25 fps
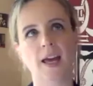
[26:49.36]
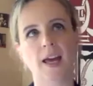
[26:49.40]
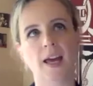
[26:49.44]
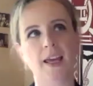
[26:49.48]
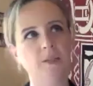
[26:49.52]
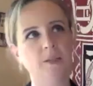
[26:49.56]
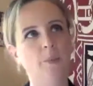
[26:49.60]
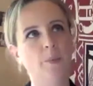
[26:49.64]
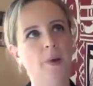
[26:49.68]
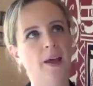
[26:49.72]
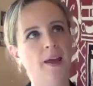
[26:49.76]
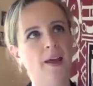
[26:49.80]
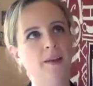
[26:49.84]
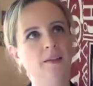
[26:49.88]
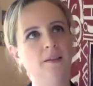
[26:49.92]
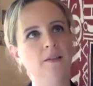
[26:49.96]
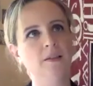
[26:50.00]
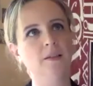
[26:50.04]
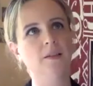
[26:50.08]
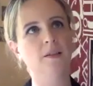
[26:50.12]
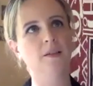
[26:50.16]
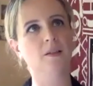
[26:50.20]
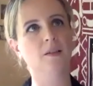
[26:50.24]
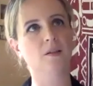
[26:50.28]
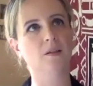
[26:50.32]

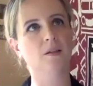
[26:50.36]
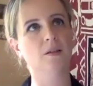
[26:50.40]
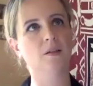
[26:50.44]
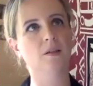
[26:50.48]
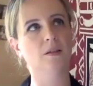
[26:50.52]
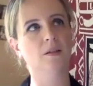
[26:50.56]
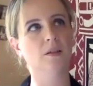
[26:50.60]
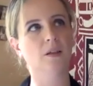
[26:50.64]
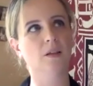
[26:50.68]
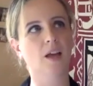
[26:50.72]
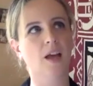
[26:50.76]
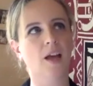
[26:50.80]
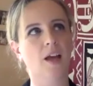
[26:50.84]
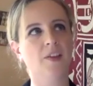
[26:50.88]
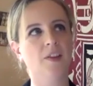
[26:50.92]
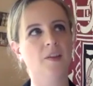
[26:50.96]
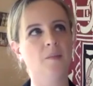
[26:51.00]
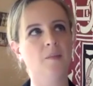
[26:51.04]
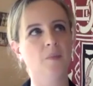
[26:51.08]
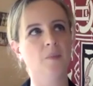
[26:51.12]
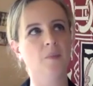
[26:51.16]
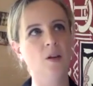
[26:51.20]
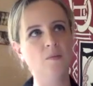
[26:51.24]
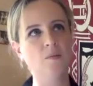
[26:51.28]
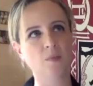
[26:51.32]
depends. At the
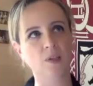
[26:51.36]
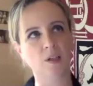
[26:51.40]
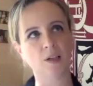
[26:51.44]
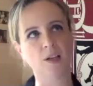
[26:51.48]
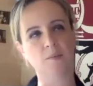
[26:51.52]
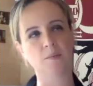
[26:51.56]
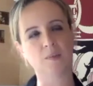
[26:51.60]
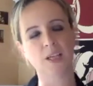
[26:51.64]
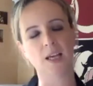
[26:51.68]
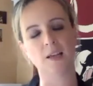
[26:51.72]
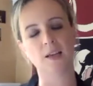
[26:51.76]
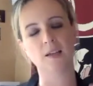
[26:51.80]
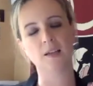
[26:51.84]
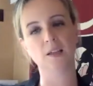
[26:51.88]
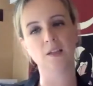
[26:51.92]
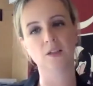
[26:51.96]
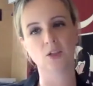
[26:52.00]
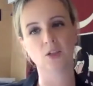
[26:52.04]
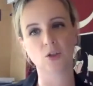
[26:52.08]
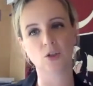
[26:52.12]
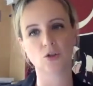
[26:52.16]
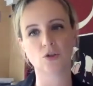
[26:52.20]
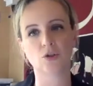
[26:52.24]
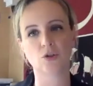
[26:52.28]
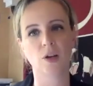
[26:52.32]
moment, I'm tending
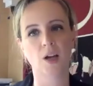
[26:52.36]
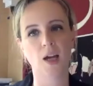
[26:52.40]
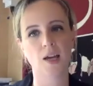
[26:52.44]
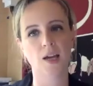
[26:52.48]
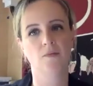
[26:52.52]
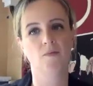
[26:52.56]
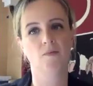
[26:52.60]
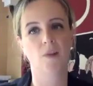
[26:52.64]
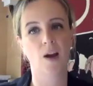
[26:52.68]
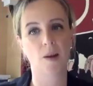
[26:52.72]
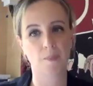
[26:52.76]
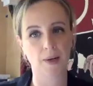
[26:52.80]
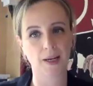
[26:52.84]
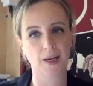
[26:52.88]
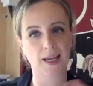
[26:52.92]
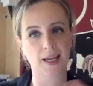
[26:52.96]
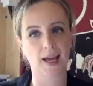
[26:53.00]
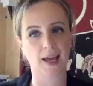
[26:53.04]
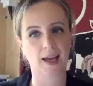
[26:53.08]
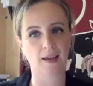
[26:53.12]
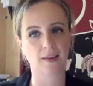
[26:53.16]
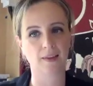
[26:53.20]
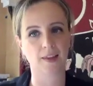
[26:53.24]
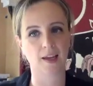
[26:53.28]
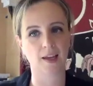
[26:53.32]
to try and
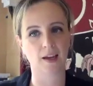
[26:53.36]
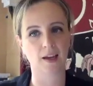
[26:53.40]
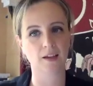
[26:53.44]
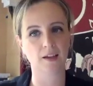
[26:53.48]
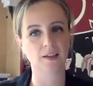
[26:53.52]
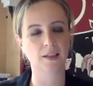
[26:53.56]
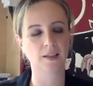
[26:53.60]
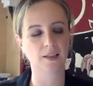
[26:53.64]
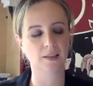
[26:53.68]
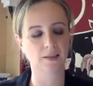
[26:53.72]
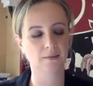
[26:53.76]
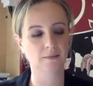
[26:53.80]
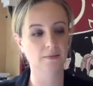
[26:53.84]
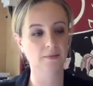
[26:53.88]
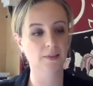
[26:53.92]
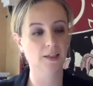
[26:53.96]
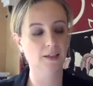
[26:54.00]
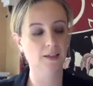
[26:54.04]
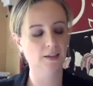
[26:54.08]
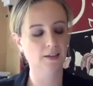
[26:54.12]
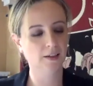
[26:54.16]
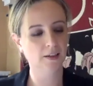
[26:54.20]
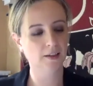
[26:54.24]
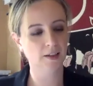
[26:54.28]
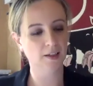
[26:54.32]
replicate that
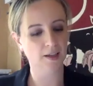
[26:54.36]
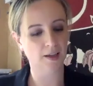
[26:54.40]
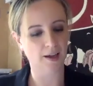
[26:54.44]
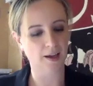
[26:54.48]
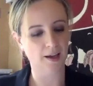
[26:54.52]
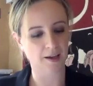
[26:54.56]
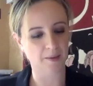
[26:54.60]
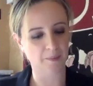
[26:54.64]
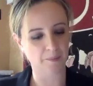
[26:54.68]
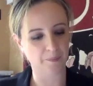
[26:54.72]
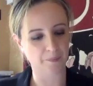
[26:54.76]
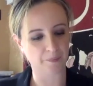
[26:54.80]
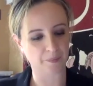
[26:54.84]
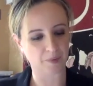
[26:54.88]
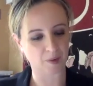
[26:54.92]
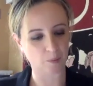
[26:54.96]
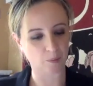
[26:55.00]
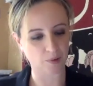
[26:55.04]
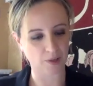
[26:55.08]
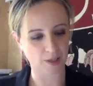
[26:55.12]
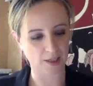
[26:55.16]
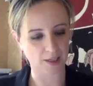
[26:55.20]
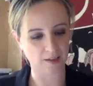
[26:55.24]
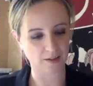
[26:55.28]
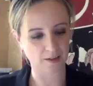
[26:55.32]
um,
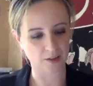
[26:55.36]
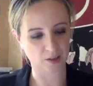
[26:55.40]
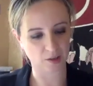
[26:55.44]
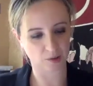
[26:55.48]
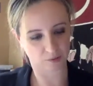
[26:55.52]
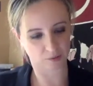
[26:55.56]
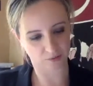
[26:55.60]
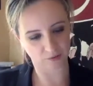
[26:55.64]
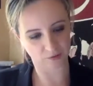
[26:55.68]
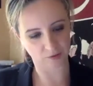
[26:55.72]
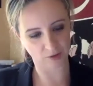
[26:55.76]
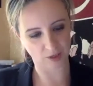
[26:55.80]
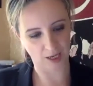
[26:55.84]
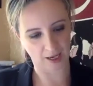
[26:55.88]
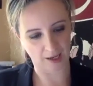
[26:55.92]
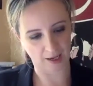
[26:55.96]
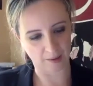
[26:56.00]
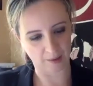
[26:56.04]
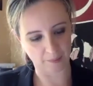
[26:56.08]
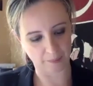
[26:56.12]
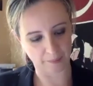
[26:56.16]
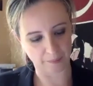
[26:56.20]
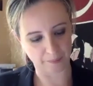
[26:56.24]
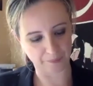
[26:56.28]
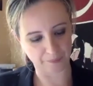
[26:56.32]
brilliant
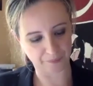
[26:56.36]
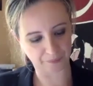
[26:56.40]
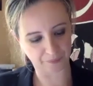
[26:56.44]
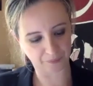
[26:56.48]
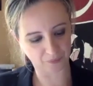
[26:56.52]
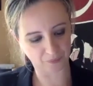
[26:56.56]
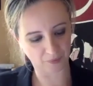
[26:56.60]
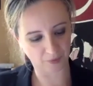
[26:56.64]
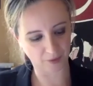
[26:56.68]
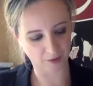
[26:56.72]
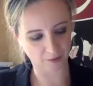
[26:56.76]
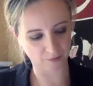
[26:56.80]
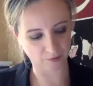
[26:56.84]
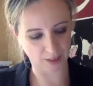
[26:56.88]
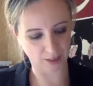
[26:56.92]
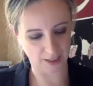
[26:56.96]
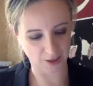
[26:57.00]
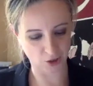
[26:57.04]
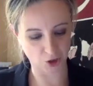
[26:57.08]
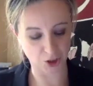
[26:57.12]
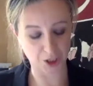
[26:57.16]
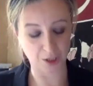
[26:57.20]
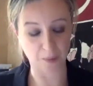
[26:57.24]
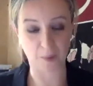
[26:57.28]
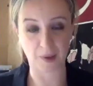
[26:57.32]
um,
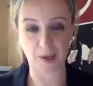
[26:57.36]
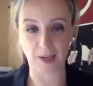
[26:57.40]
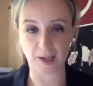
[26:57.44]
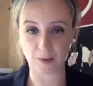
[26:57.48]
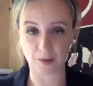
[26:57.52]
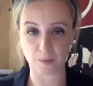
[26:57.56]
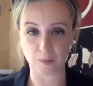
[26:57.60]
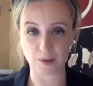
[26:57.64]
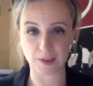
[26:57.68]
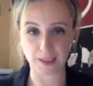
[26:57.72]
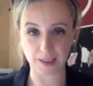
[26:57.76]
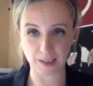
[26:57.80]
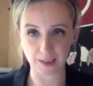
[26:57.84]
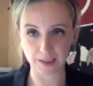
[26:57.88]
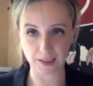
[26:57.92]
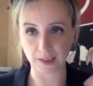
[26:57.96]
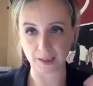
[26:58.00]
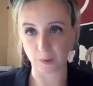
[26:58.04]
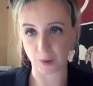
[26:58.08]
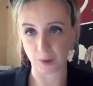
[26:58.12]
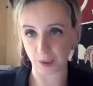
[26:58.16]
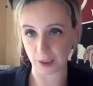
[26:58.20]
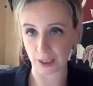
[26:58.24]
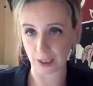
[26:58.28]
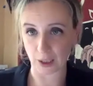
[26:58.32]
relationship I had with Lyndsey
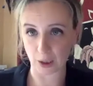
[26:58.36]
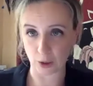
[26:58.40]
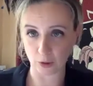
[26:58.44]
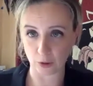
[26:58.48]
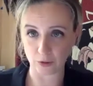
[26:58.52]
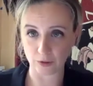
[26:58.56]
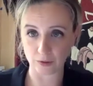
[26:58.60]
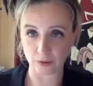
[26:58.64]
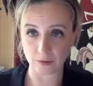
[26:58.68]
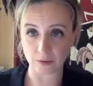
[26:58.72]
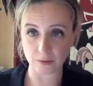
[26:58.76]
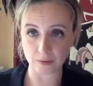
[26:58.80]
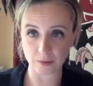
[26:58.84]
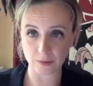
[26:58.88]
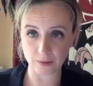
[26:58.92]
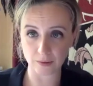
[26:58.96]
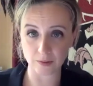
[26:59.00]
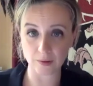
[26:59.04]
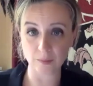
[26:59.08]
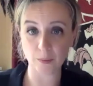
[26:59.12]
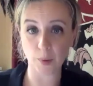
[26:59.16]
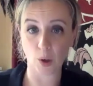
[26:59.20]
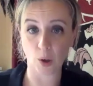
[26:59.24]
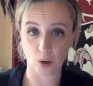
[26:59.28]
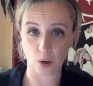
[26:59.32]
working on
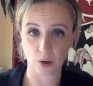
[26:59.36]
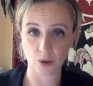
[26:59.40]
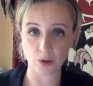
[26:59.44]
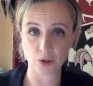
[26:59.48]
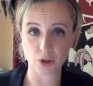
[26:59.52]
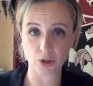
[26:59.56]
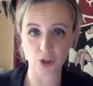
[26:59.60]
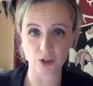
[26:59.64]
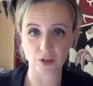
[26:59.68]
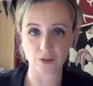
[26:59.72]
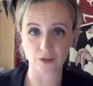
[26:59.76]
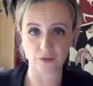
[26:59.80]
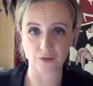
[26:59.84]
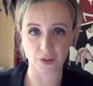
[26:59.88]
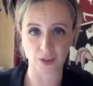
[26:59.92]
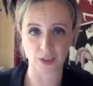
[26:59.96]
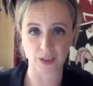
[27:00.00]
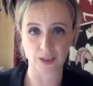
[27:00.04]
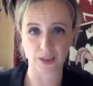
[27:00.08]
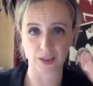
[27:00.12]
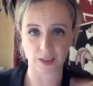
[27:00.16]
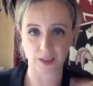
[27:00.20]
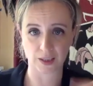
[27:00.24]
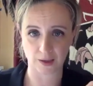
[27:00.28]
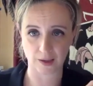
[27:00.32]
Posh the
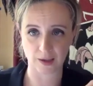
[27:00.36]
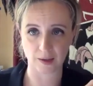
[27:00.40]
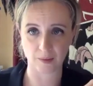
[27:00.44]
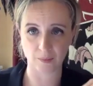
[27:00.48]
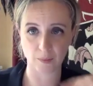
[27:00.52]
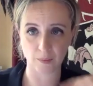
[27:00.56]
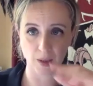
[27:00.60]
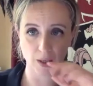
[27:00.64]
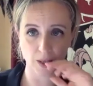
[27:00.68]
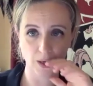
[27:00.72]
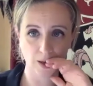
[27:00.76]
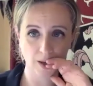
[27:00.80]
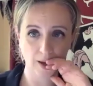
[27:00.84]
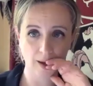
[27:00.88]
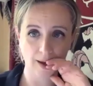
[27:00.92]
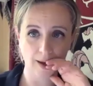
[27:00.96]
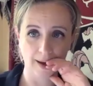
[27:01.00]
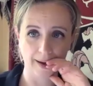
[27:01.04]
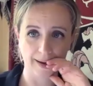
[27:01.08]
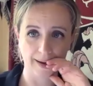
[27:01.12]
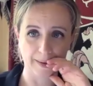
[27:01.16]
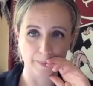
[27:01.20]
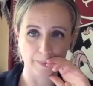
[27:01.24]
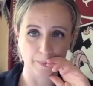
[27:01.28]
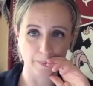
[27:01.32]
first time,
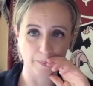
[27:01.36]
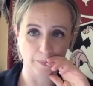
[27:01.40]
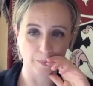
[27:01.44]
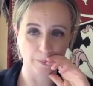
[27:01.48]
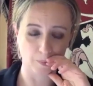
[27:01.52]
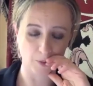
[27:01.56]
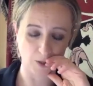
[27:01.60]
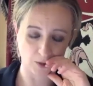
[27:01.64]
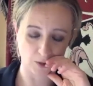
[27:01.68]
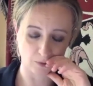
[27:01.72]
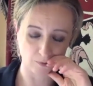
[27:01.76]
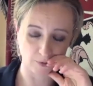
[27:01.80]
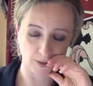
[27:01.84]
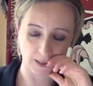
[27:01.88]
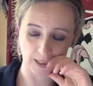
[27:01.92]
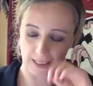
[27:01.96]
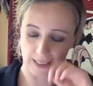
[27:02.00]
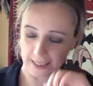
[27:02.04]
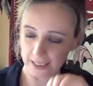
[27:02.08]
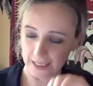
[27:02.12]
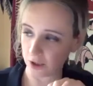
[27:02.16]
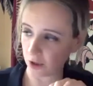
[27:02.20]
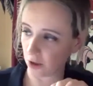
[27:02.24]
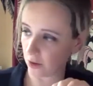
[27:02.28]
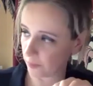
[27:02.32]
um, which
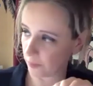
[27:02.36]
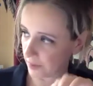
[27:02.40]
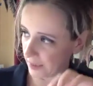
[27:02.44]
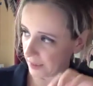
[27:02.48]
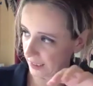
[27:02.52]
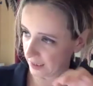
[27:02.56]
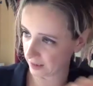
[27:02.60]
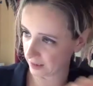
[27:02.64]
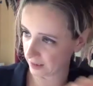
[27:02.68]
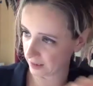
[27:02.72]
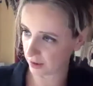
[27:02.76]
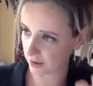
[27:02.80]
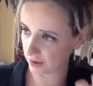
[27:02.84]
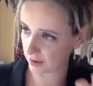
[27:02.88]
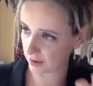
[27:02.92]
really got me into the